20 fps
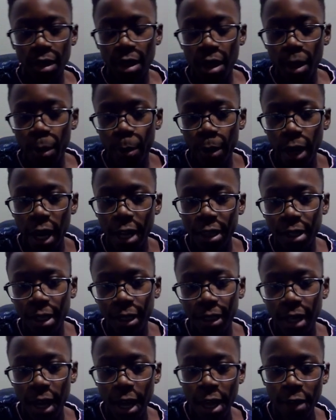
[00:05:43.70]
but I
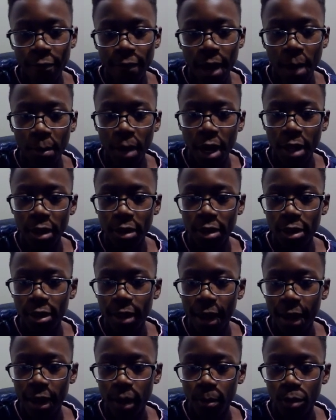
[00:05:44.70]
think that if Ahmad's
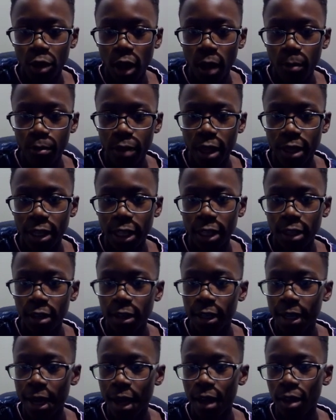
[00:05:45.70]
staying up top, then he's going
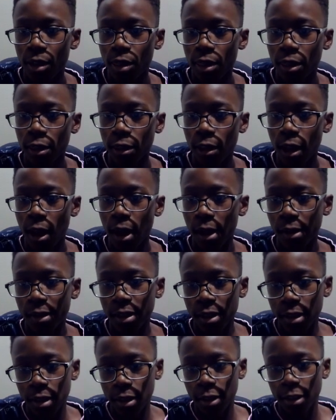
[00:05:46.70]
to get a
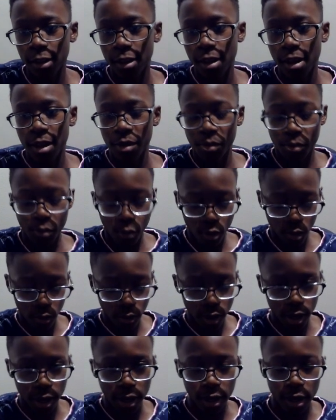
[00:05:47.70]
lot
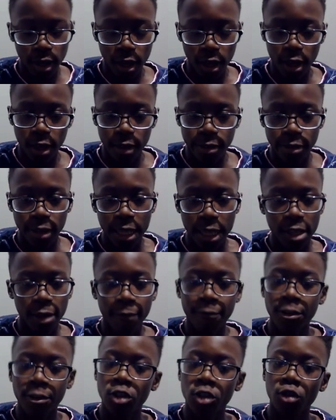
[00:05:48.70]
more of
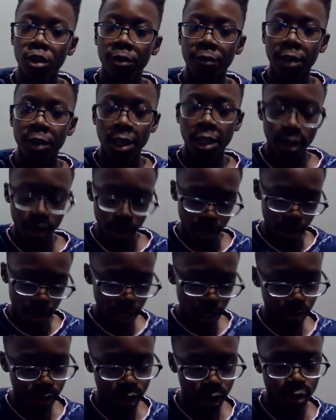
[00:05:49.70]
the service he needs,
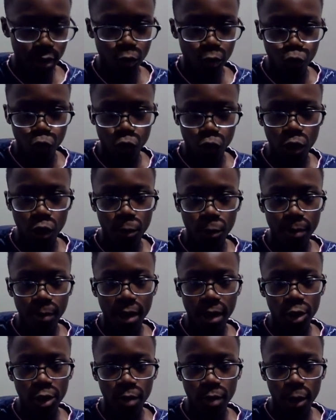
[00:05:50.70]
and you go with
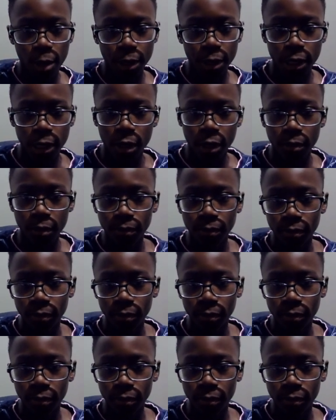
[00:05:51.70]
Mazraoui here.